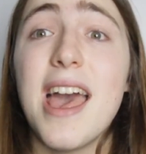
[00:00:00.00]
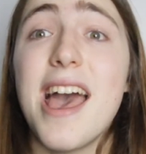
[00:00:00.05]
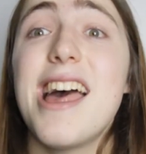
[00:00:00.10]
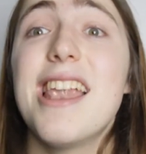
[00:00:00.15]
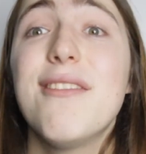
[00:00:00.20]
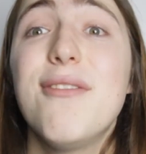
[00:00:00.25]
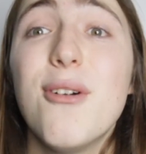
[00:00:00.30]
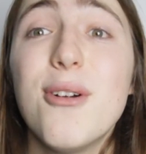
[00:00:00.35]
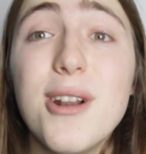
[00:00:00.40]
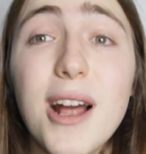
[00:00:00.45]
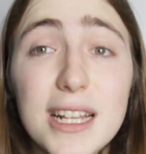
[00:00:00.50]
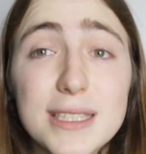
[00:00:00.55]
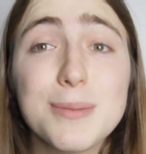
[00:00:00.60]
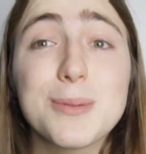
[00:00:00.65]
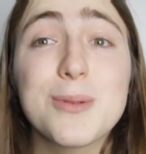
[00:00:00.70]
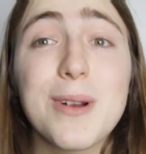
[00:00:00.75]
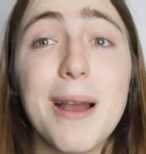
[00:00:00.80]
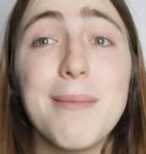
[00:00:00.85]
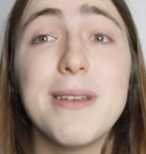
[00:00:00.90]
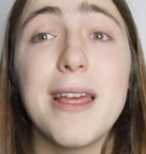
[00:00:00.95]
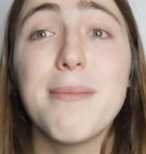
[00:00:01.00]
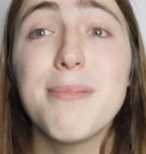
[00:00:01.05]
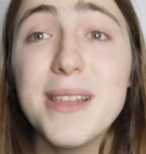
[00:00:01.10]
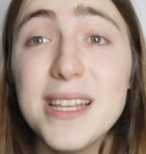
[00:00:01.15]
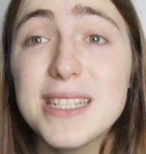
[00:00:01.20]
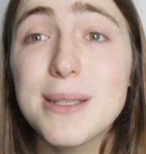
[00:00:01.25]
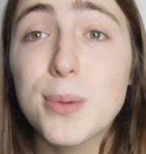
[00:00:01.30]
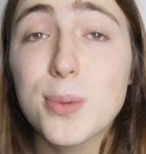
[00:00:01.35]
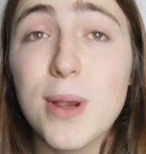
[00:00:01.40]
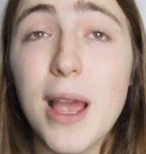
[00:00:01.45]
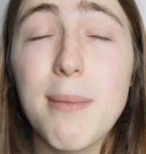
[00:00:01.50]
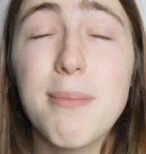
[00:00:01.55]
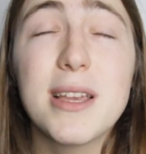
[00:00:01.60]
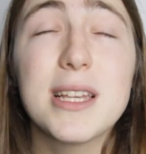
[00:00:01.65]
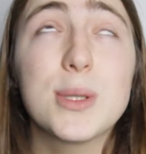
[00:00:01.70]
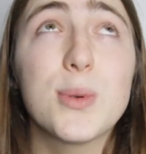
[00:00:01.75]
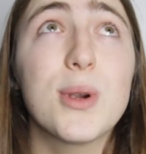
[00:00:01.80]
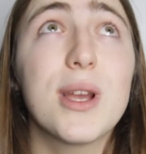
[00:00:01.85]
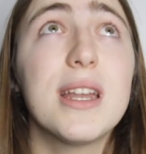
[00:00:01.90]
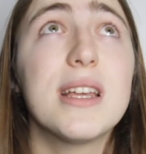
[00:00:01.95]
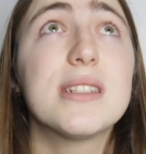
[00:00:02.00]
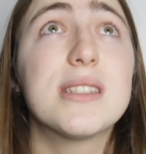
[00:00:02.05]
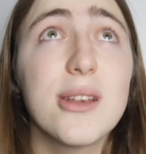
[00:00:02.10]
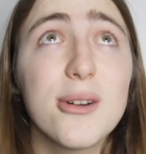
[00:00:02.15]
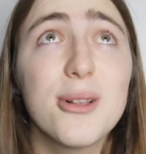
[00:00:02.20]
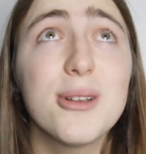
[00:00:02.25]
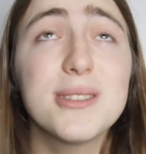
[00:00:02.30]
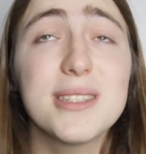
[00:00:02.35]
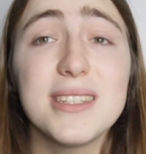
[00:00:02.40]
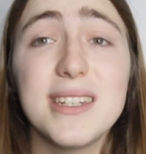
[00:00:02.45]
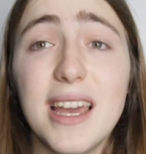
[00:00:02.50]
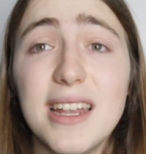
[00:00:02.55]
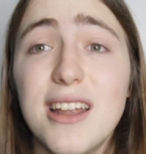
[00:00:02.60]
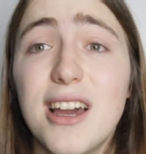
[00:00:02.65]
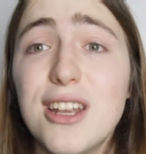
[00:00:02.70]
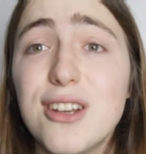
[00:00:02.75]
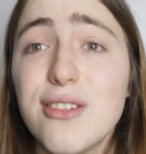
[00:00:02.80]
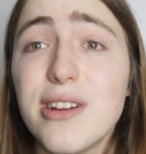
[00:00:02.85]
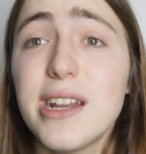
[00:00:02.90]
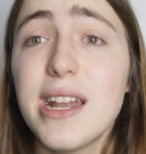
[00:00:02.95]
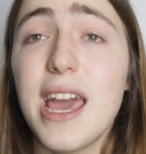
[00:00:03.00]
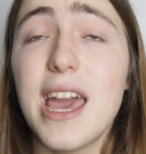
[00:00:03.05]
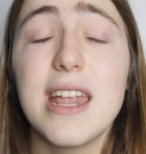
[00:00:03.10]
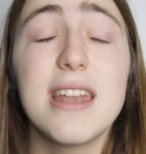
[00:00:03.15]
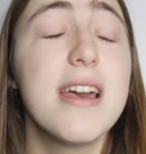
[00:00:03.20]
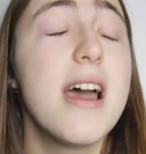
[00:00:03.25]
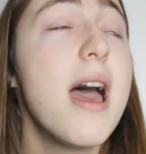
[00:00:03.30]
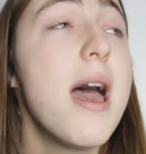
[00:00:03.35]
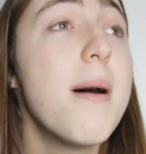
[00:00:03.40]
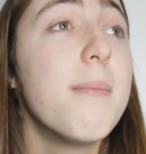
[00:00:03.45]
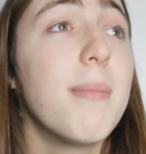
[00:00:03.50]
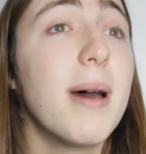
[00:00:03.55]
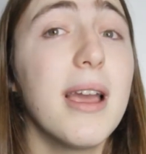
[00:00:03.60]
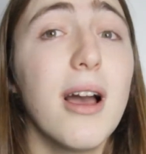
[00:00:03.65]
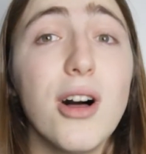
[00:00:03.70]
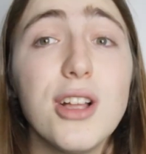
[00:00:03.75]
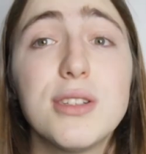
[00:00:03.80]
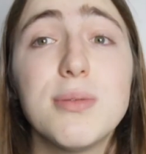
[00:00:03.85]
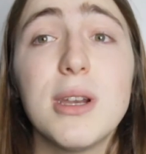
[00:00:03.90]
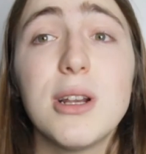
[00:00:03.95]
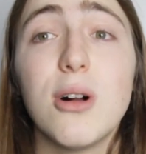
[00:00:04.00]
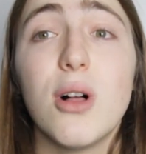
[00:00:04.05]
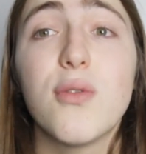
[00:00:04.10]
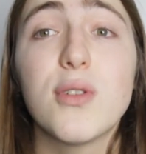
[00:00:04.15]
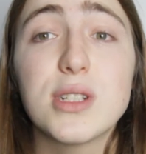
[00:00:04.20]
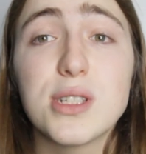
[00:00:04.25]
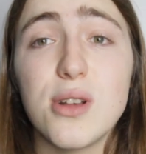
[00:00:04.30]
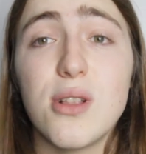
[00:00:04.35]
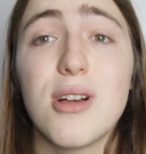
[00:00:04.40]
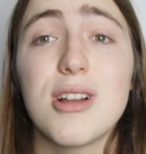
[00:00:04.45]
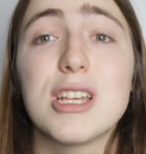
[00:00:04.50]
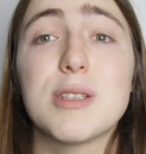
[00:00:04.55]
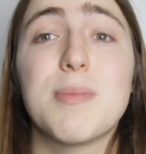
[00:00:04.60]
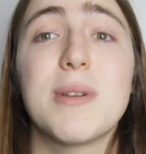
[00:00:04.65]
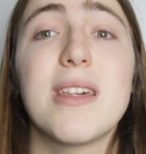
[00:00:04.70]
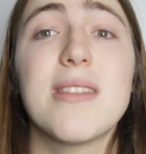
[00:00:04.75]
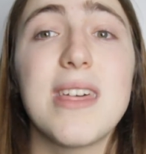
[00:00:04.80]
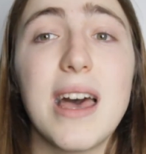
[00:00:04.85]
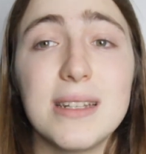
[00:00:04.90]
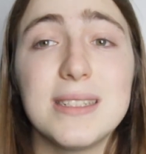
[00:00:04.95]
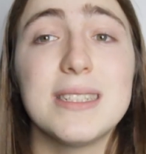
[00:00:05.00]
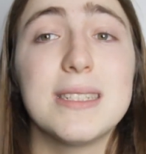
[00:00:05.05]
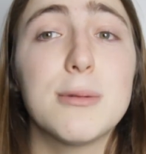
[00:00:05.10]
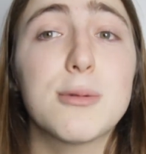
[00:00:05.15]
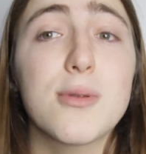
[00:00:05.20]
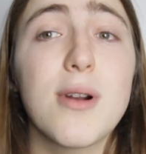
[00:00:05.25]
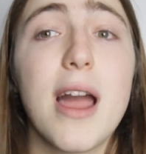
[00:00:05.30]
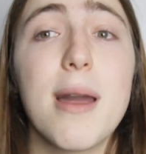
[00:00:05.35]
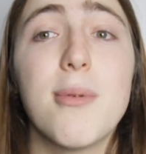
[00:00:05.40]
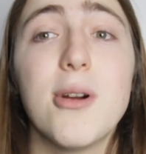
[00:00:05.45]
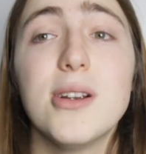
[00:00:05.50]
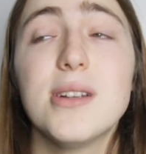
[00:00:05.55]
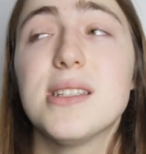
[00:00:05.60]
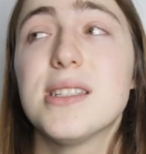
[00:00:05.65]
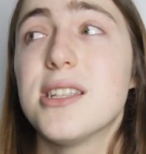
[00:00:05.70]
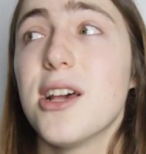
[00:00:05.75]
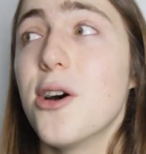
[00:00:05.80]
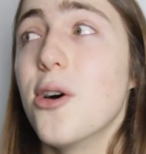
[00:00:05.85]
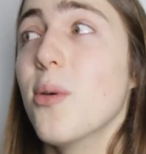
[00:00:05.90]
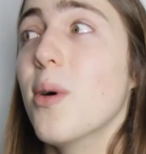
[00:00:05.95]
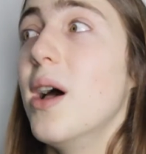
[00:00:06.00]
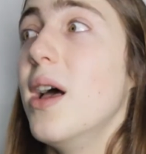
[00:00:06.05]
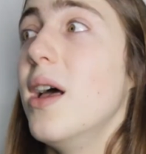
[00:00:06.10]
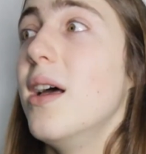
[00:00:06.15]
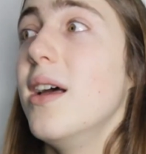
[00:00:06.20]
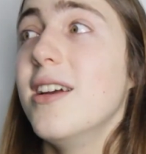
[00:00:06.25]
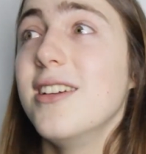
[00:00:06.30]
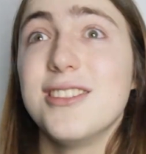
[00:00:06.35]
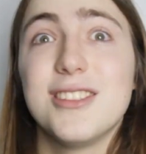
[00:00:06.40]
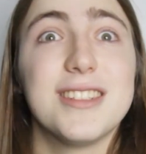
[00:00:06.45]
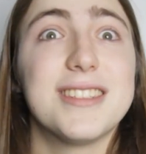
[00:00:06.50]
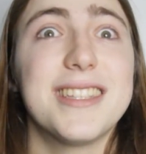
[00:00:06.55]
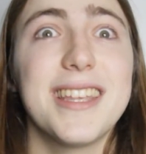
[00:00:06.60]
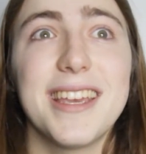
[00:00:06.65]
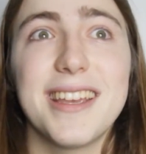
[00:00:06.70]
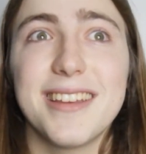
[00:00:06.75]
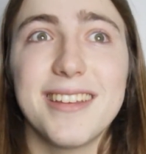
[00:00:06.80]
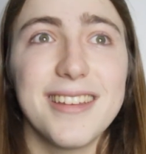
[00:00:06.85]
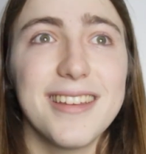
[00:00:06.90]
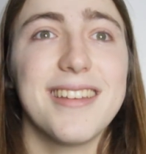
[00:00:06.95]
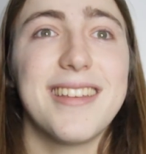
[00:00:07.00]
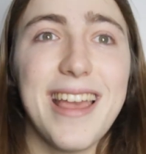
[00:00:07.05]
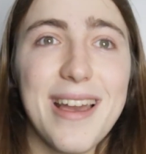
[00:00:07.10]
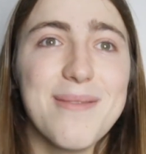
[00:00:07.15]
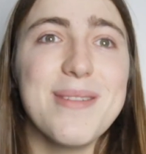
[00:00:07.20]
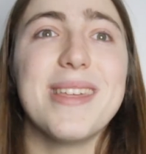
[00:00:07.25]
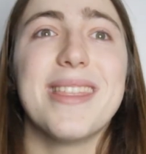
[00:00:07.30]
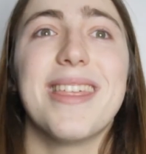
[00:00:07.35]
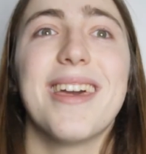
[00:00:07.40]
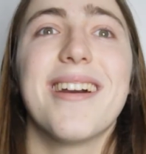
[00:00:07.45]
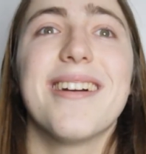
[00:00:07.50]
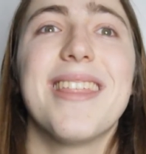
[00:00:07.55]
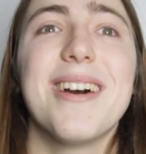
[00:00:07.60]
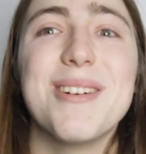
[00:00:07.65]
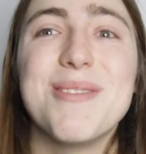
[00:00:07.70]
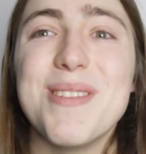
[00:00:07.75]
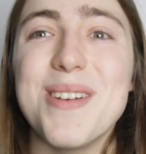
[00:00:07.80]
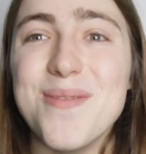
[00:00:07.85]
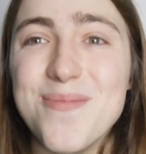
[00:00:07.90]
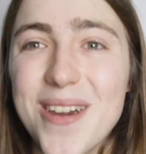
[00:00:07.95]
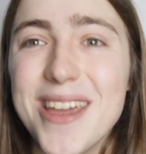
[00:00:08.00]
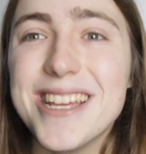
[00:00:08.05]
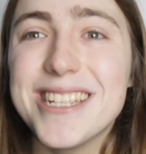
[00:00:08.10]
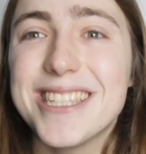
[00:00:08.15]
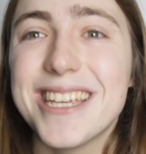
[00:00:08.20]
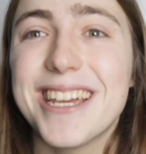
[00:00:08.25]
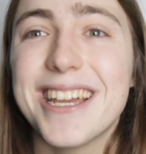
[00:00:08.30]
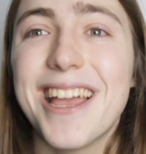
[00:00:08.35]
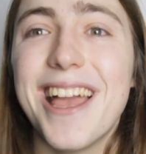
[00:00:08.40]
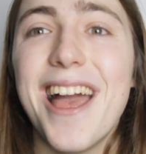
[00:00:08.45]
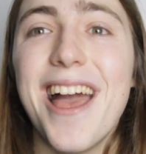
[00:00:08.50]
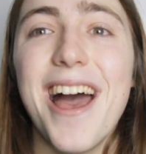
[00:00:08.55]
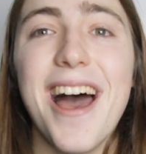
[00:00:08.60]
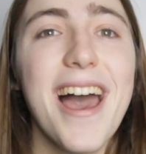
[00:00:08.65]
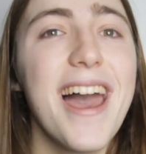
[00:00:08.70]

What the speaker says: And if you're not subscribed yet, please subscribe because we're getting so close to 900 and my ultimate goal for so long has been 1,000 subscribers. So just like get me there, that would be amazing.